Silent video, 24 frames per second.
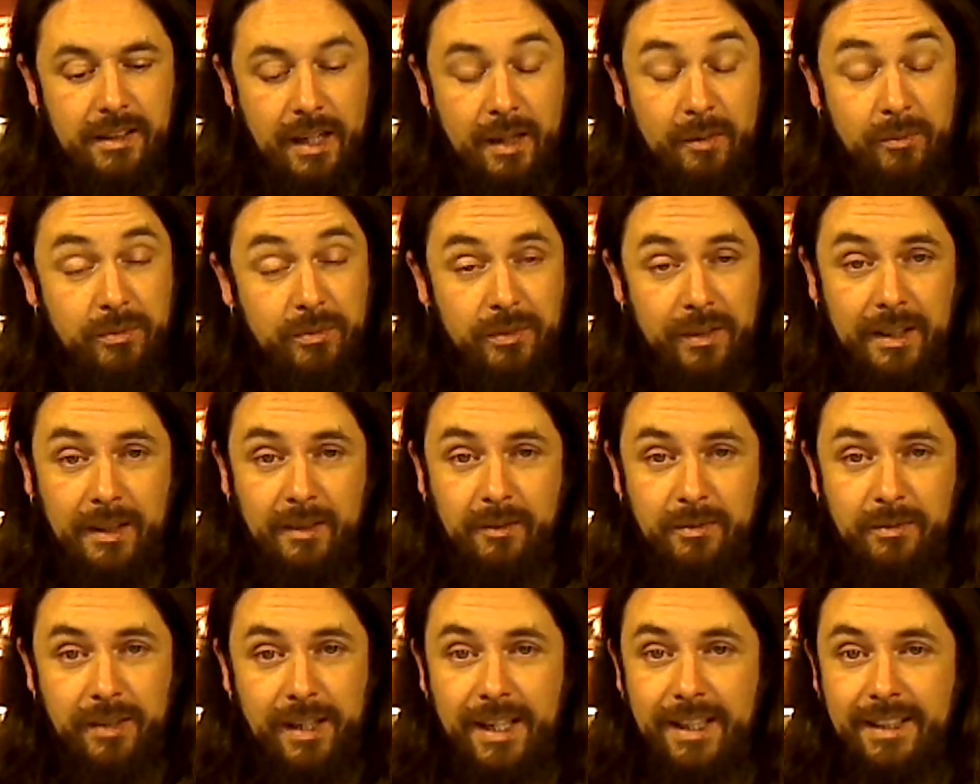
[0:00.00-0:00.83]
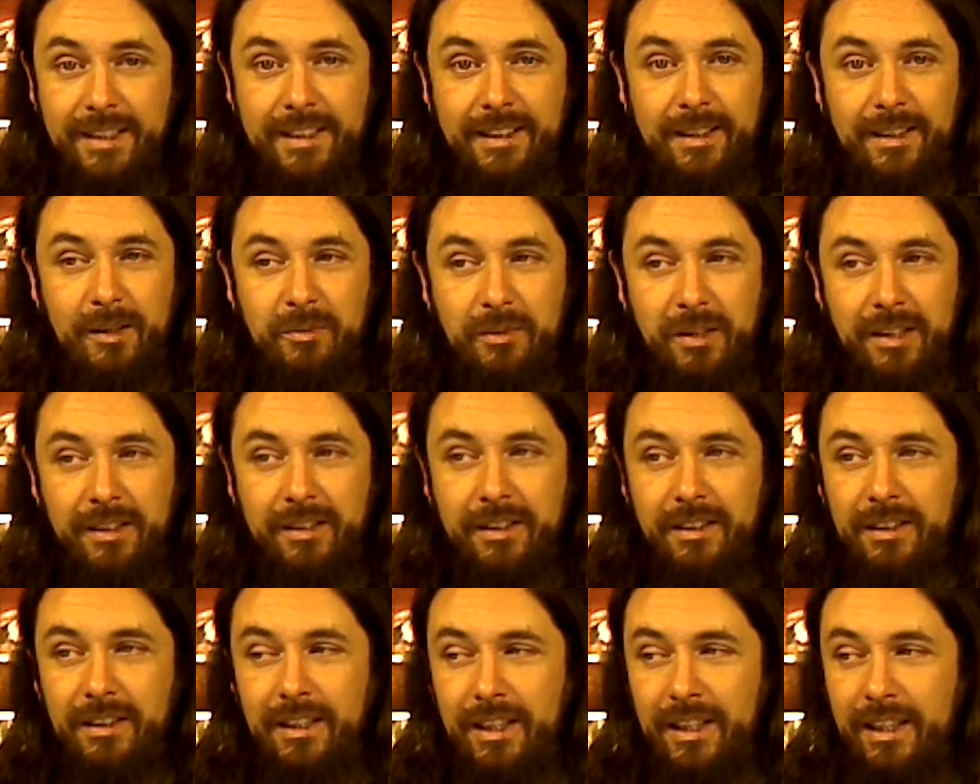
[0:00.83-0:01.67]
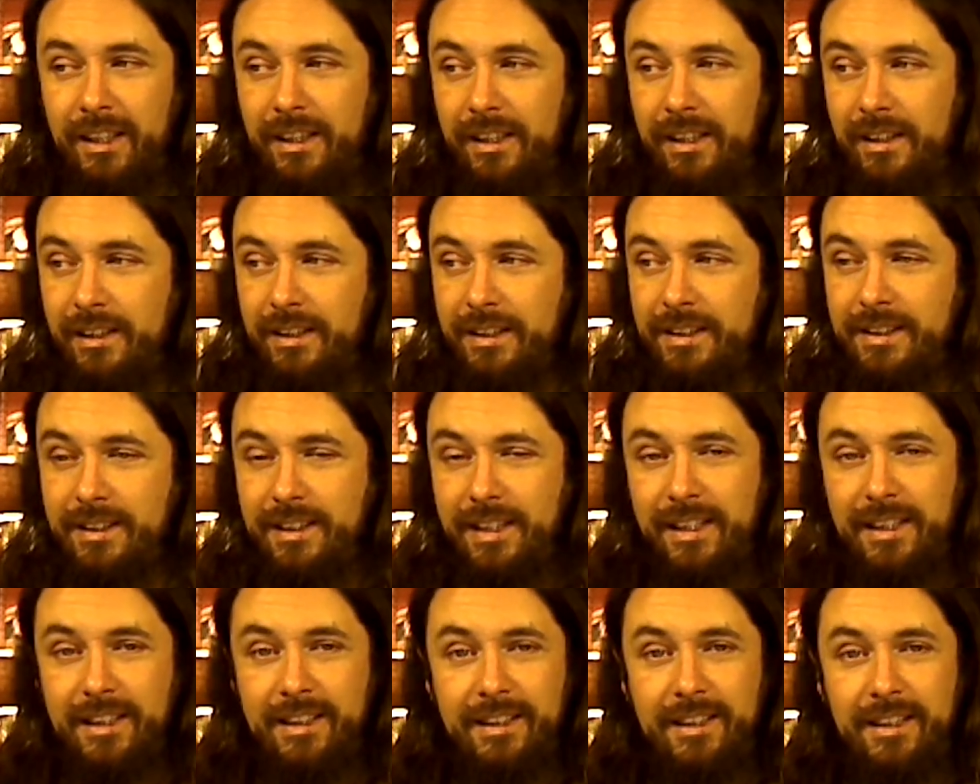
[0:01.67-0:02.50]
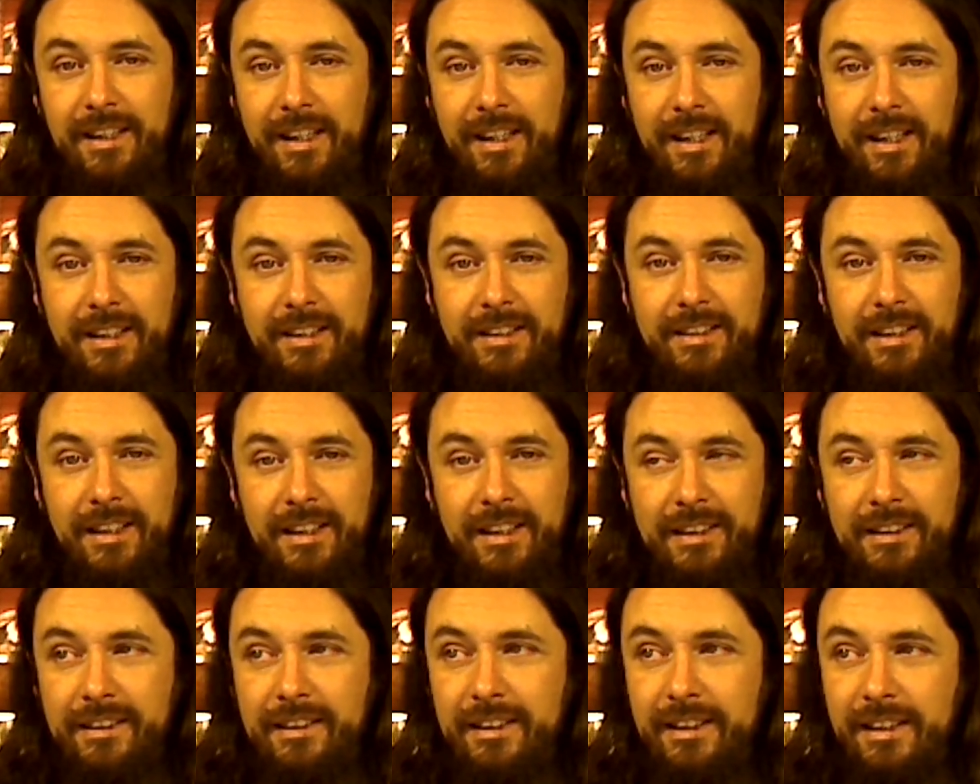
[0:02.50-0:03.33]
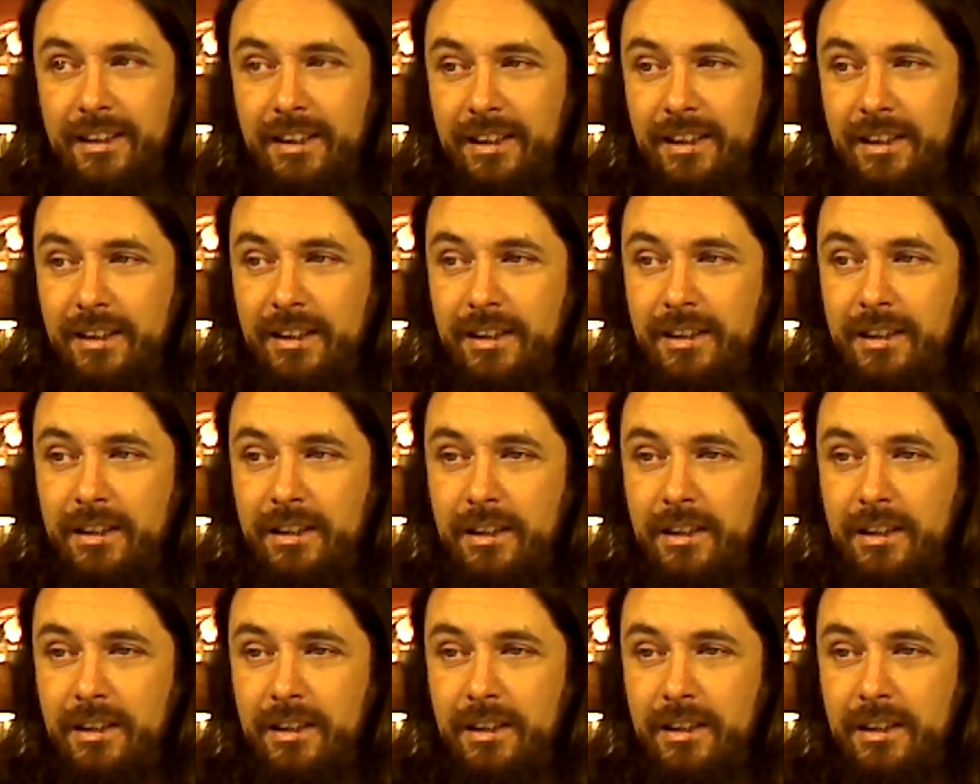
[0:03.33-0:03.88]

I'm fading fast here. I'm not gonna lie to you. It's getting late, and uh,